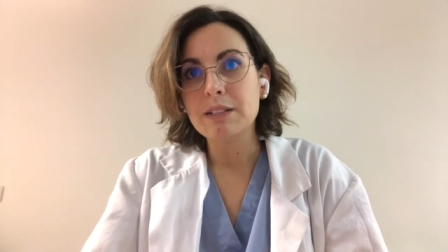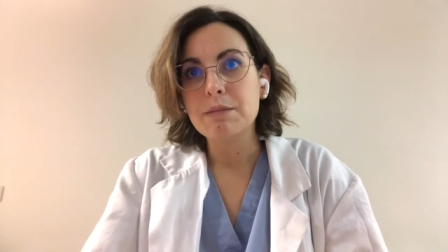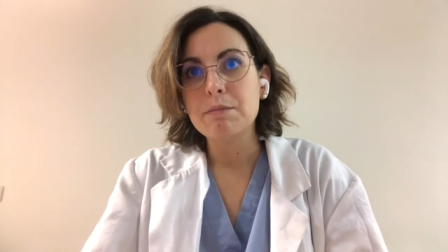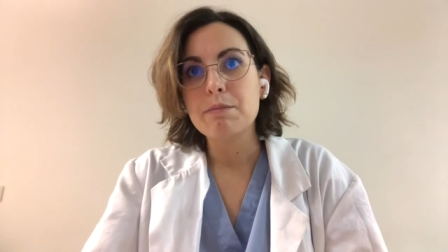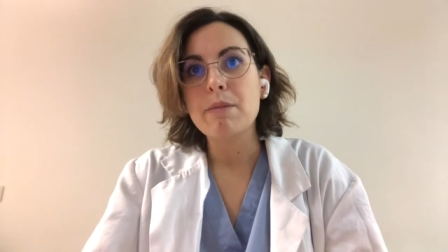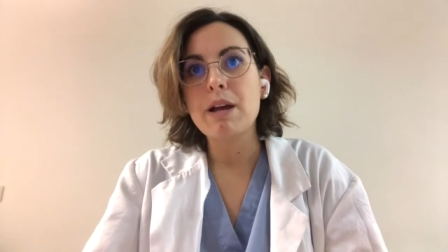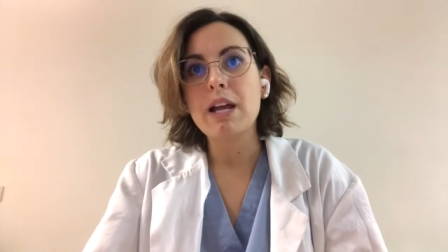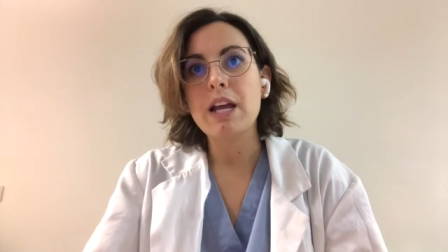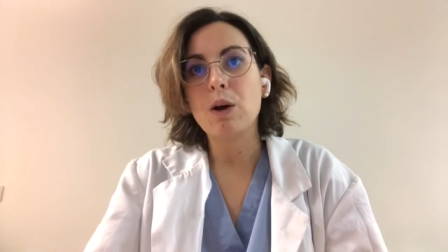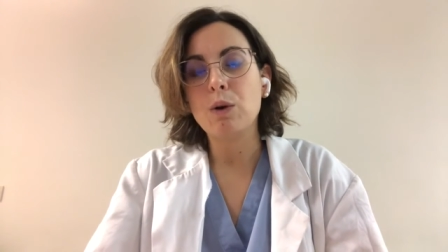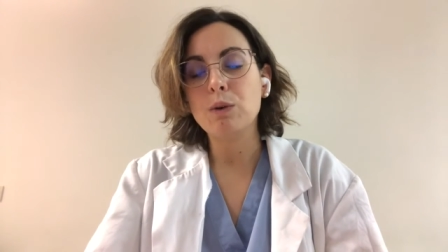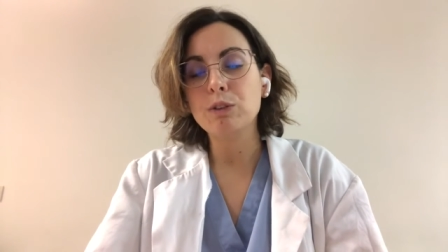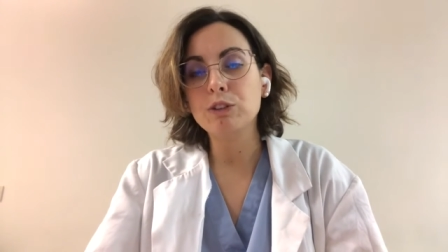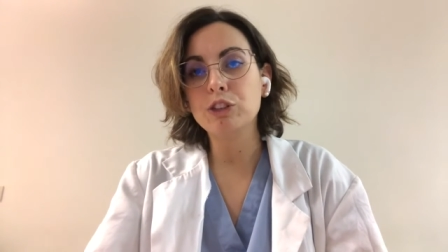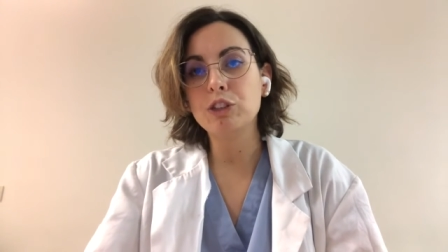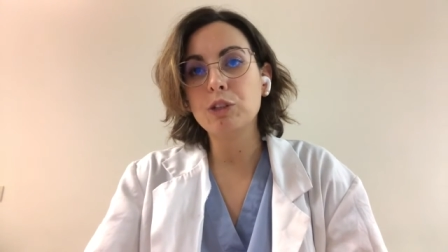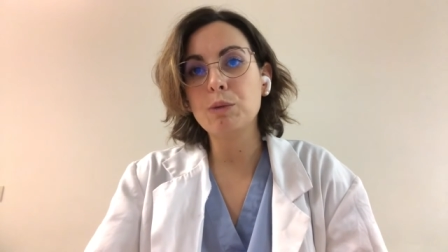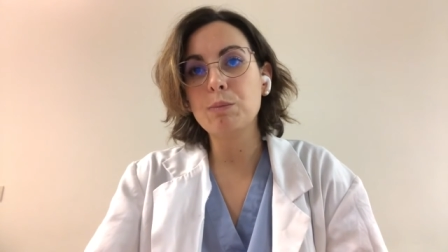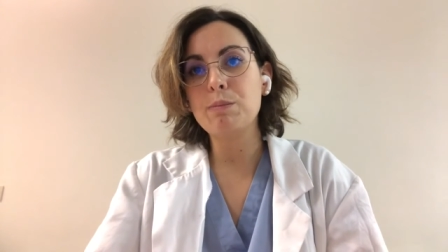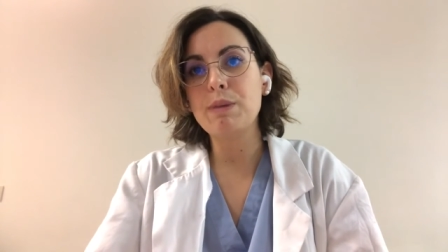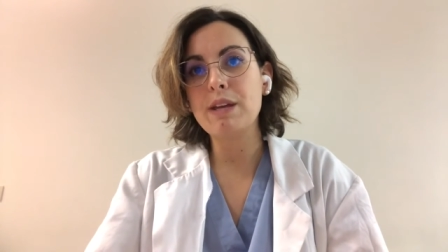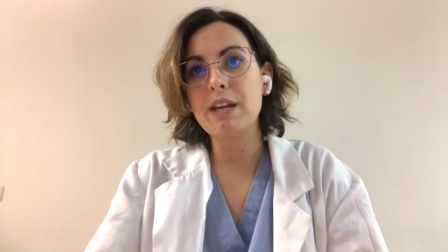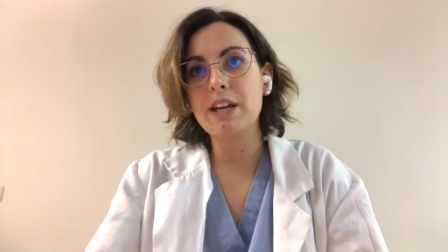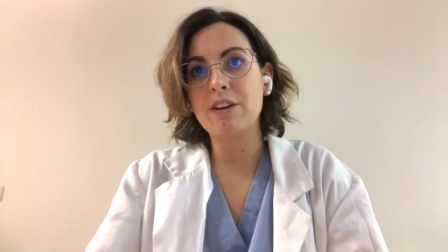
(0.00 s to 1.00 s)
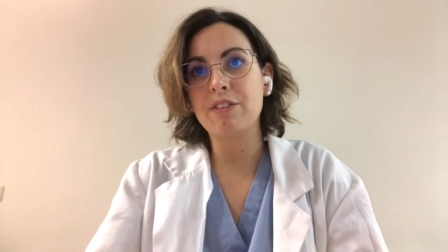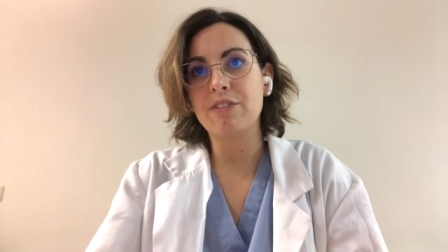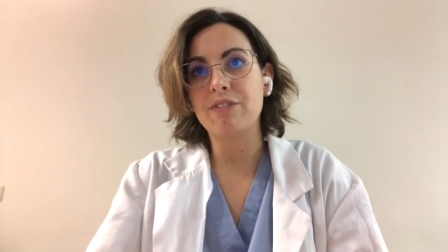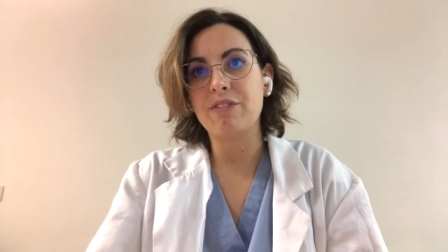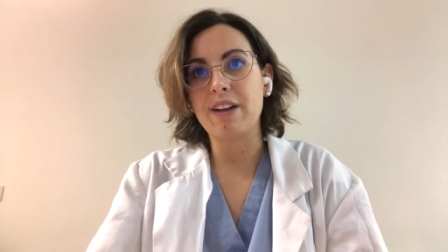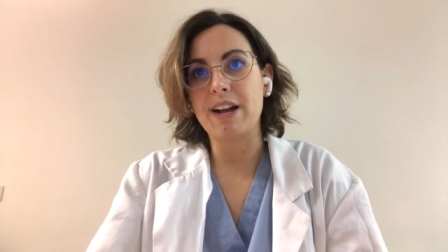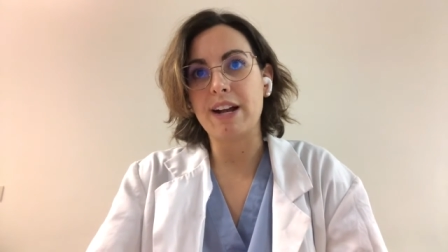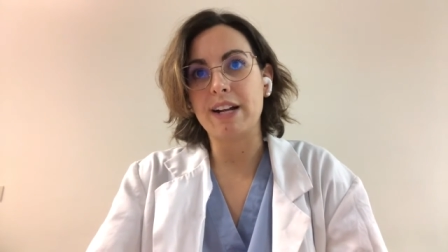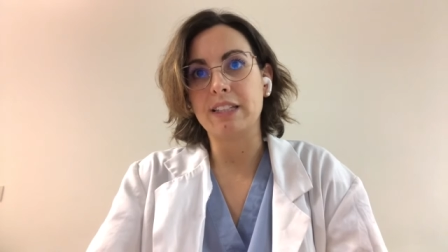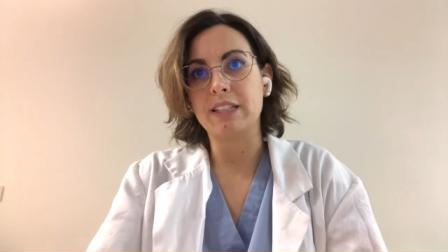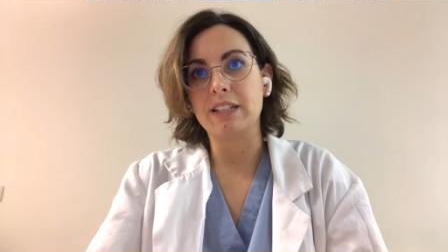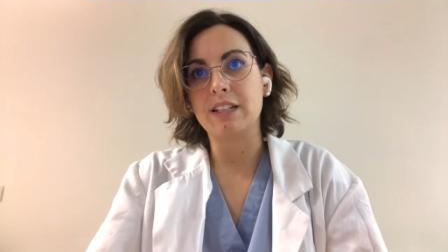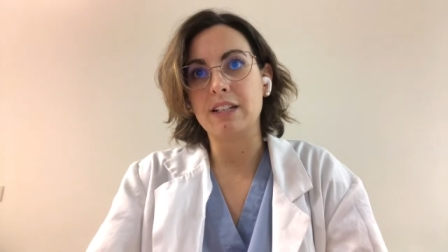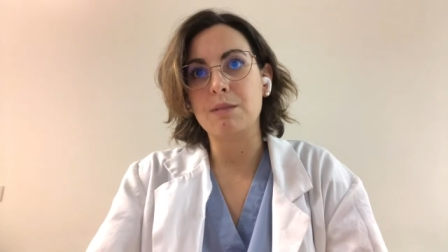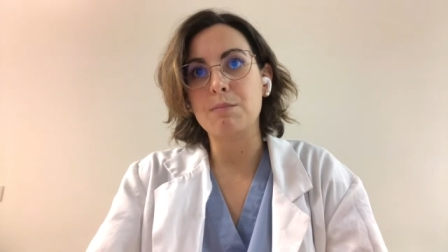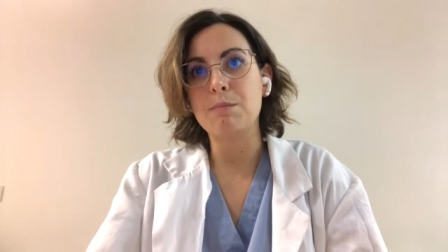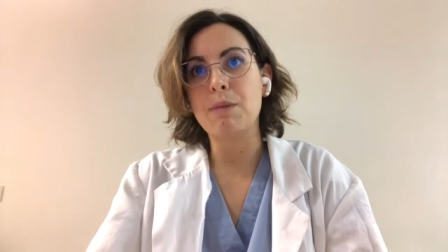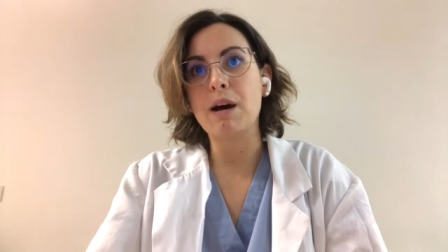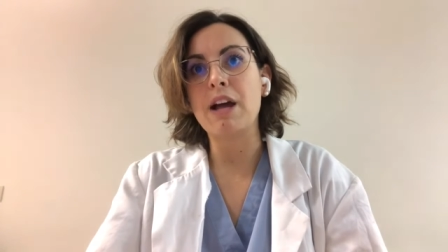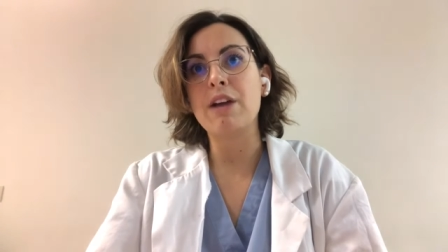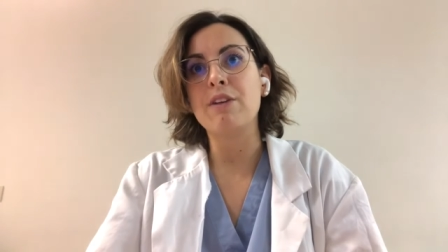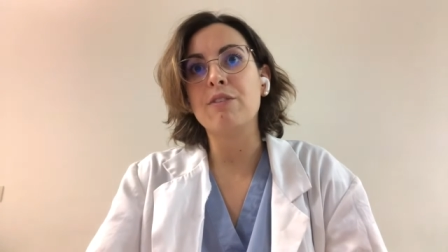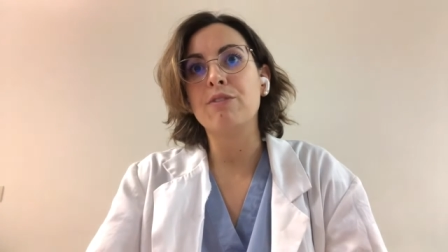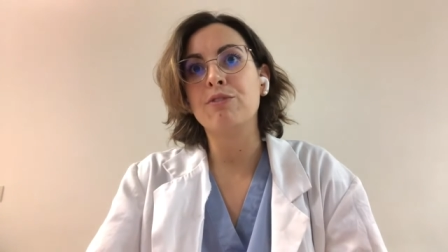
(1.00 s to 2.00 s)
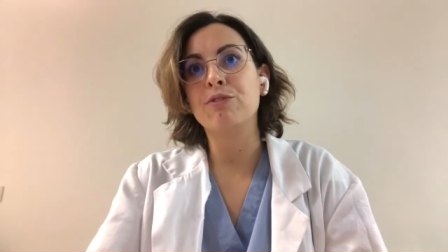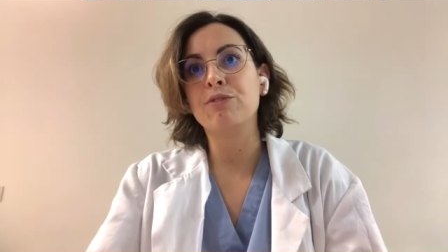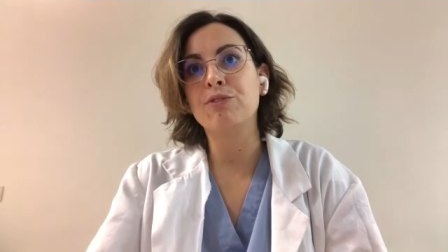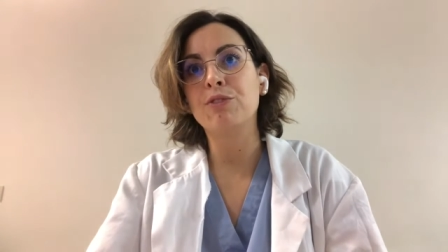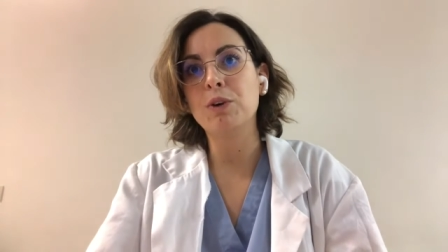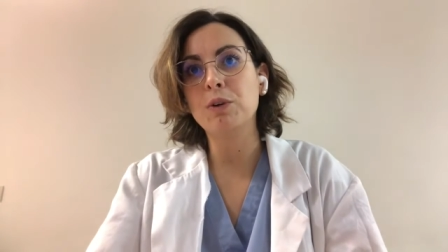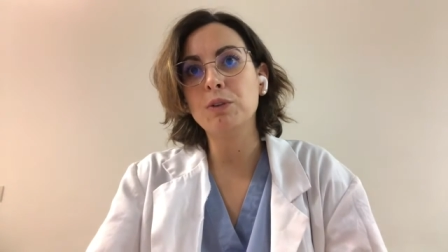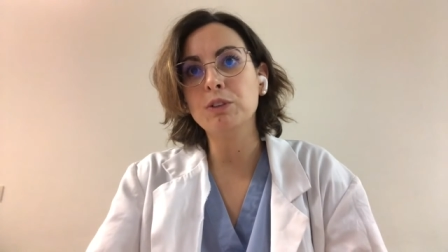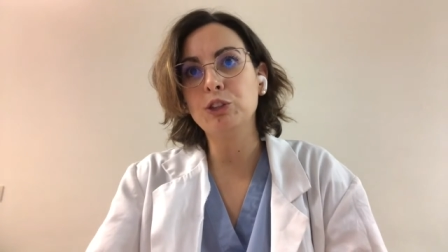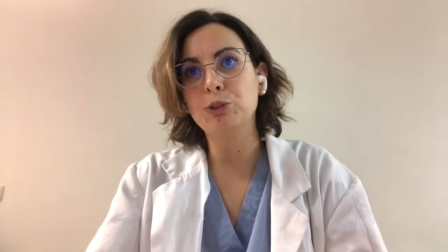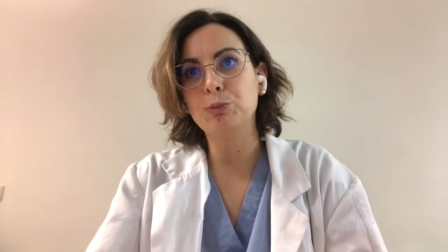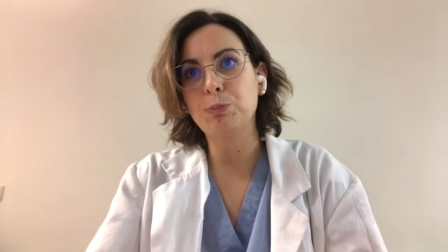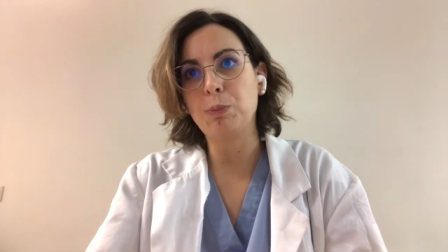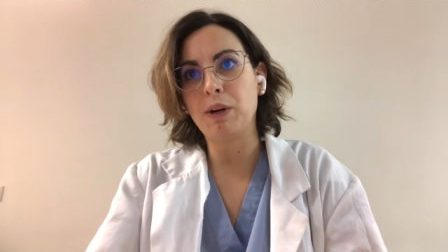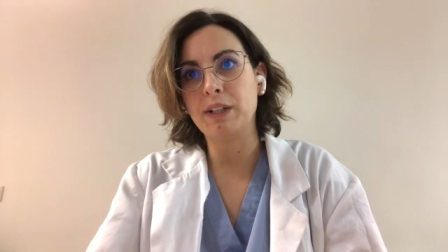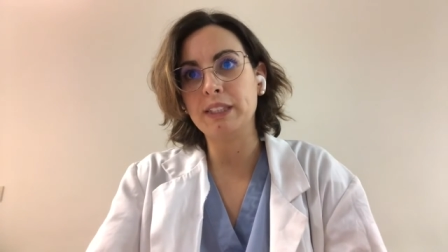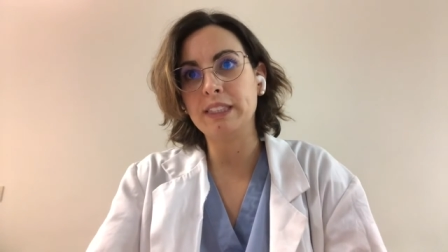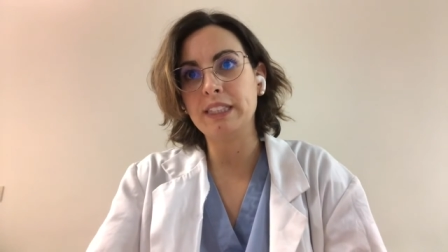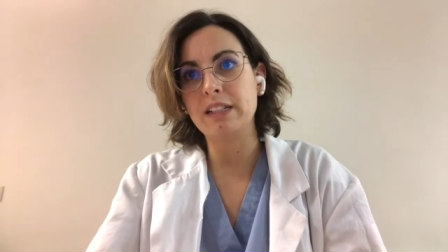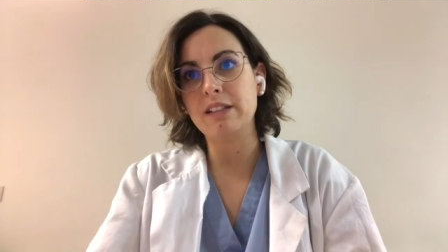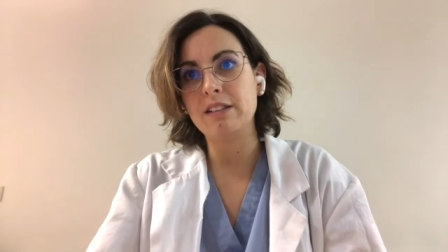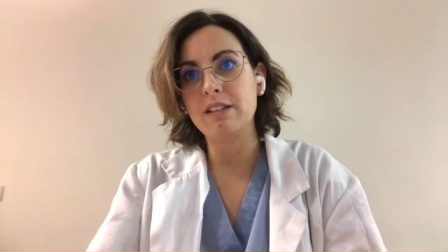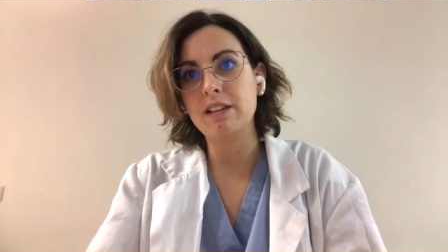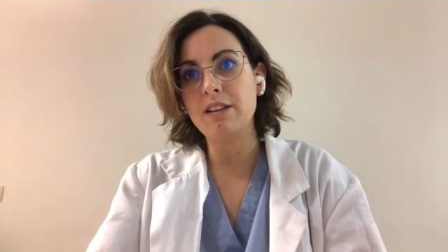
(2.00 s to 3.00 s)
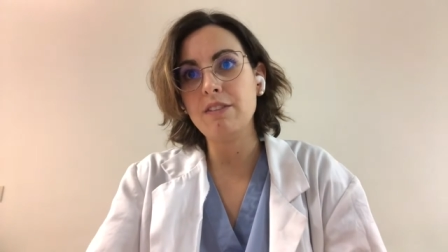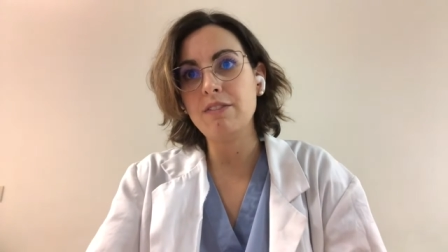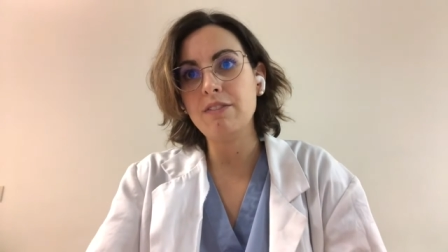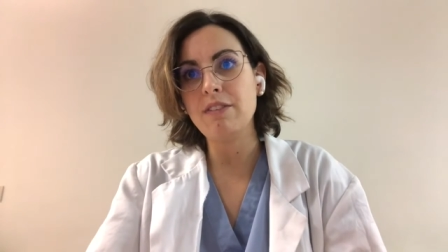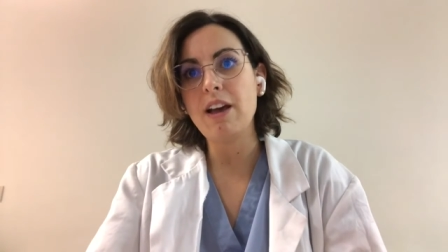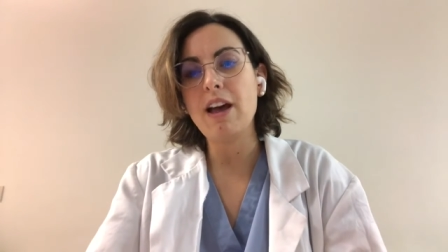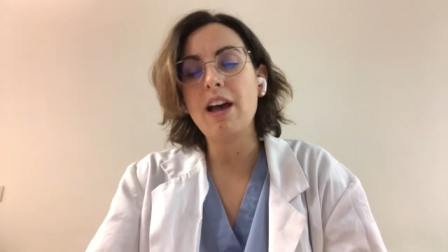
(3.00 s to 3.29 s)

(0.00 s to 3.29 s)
may also be affected by false positive